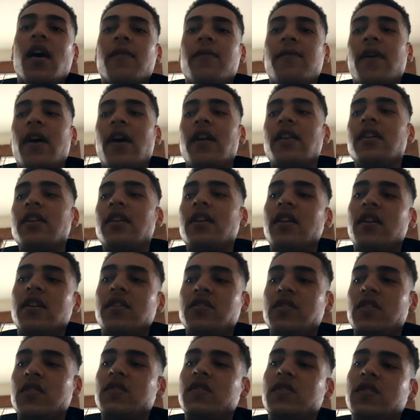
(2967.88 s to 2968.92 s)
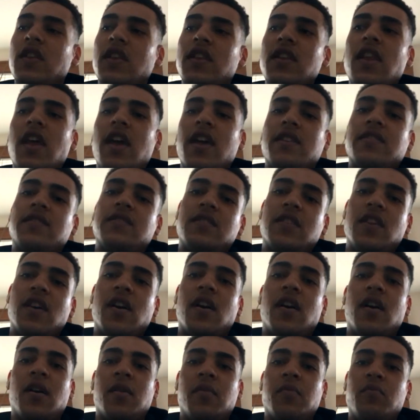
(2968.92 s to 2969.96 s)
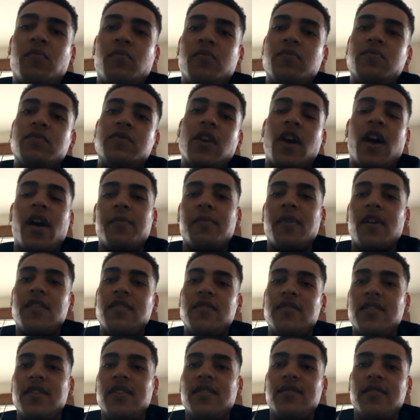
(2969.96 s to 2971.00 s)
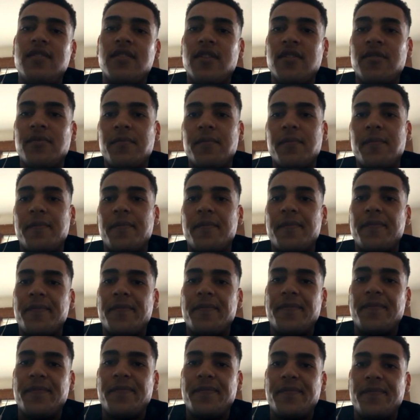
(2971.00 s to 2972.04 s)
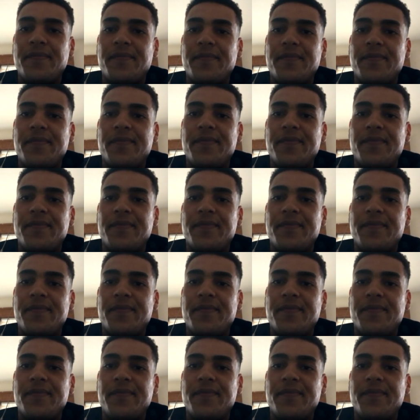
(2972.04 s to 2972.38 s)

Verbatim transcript: finding uh, just the next uh, job that you need. You know. hmm